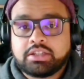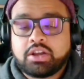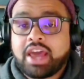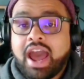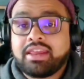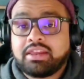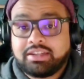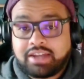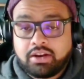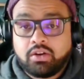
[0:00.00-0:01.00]
So they had the
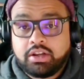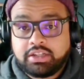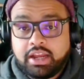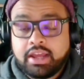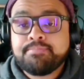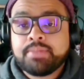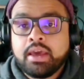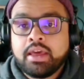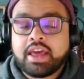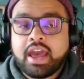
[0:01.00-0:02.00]
technology,
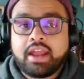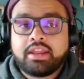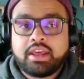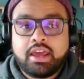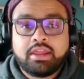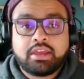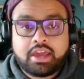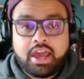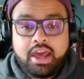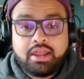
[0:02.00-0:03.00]
they had the
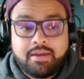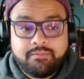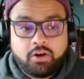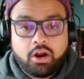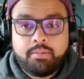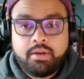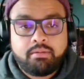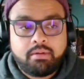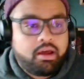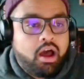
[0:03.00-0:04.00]
kit, the environment.
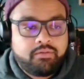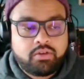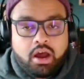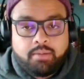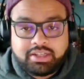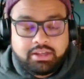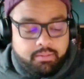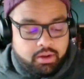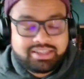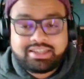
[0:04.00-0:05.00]
I'm
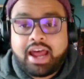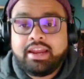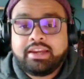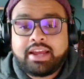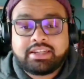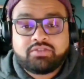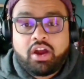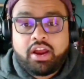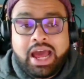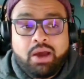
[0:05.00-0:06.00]
at a standing desk
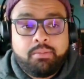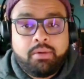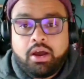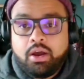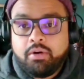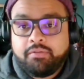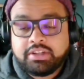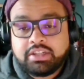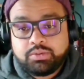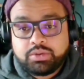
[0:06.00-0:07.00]
right now in my home
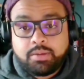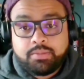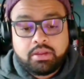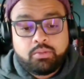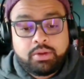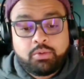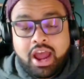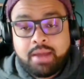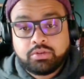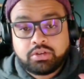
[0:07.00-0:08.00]
office. This was something that we were
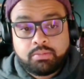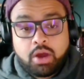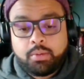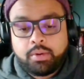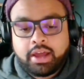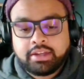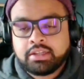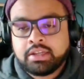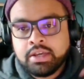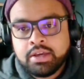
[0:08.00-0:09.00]
able to mobilize
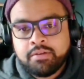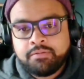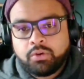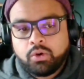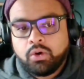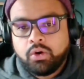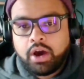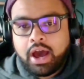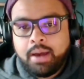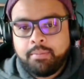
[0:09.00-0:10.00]

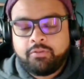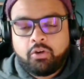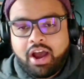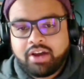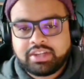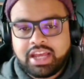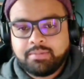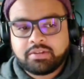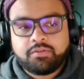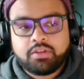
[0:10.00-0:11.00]
for our
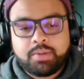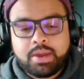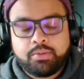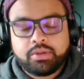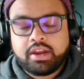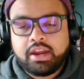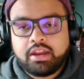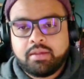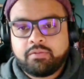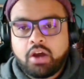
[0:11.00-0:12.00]
teams and for the people that needed
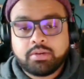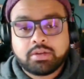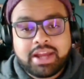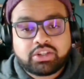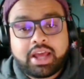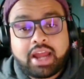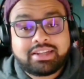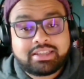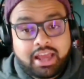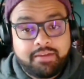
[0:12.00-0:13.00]
them for home, to make sure they had a
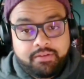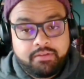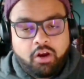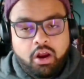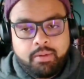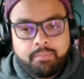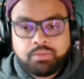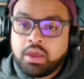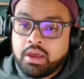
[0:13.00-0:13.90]
safe environment.